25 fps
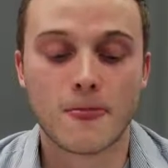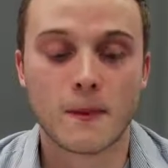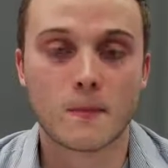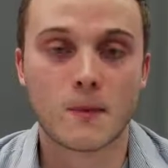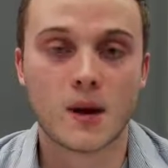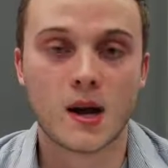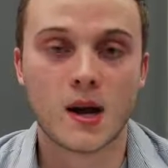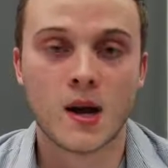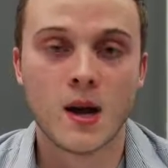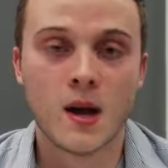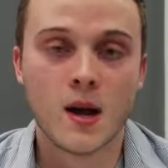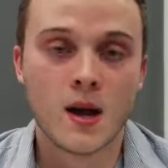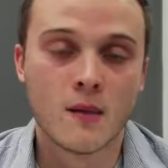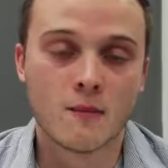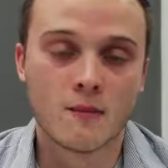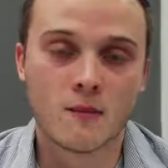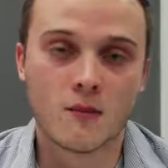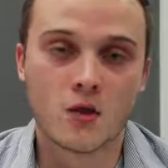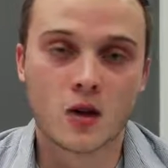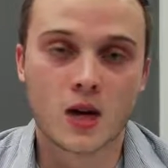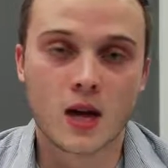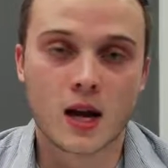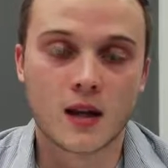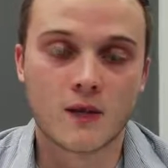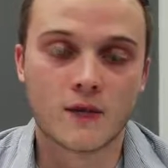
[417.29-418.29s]
But
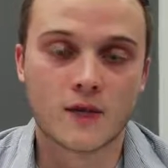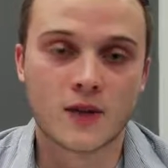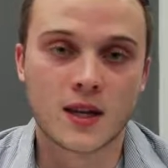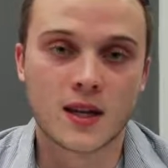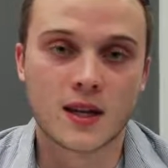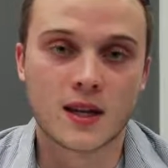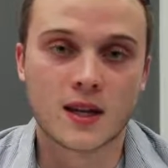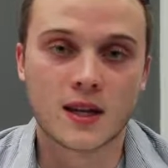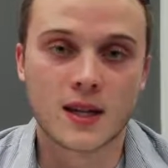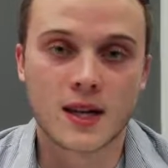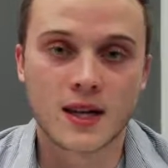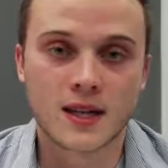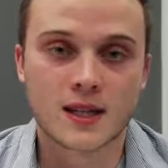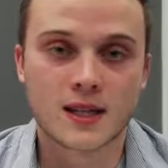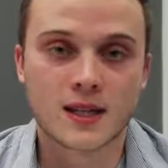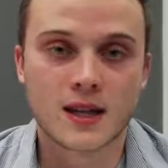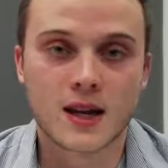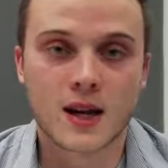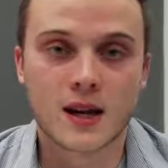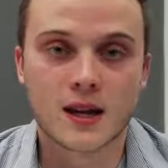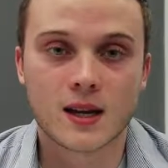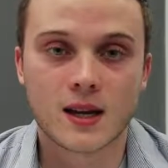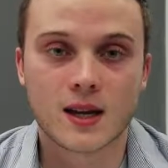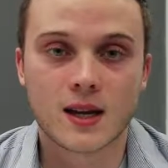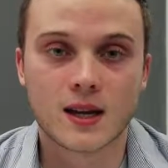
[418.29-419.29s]
moving on to the next
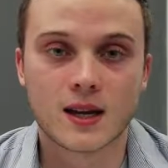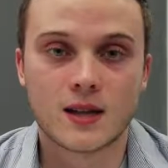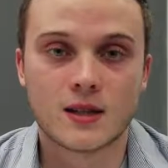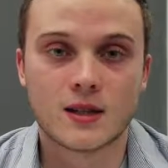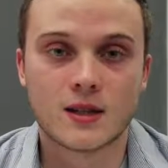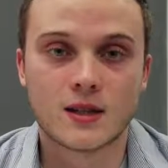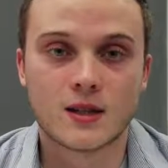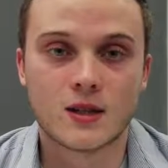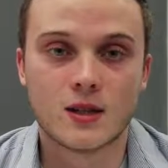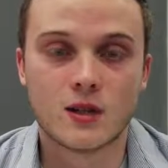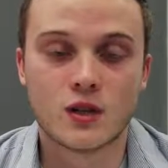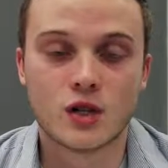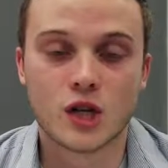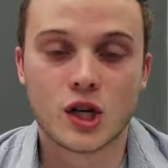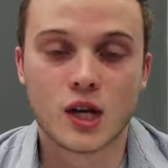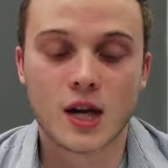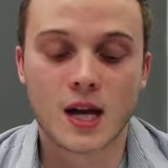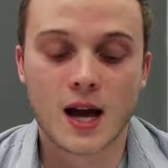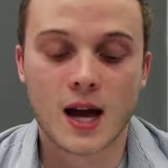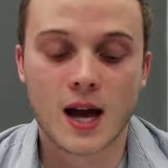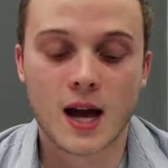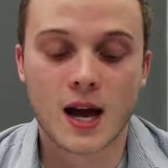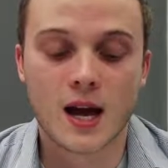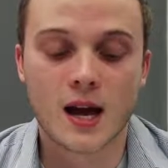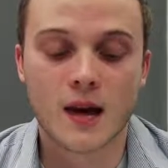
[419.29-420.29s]
stock is
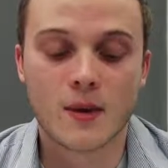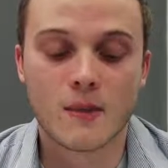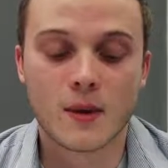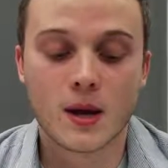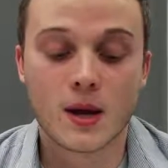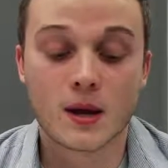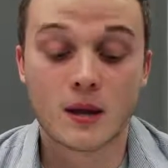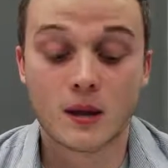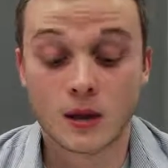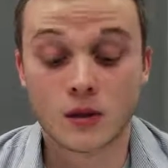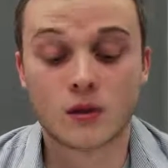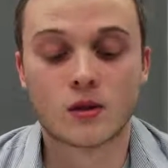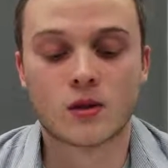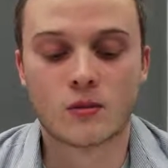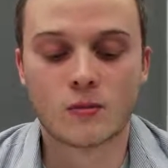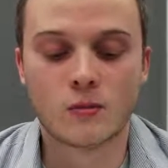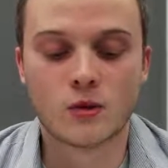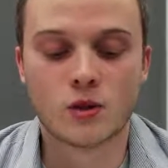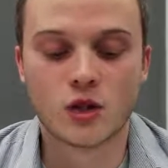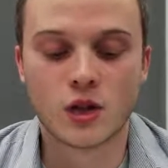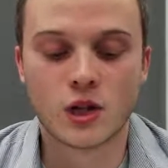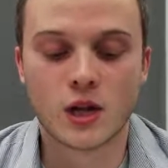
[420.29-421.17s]
GM, ticker symbol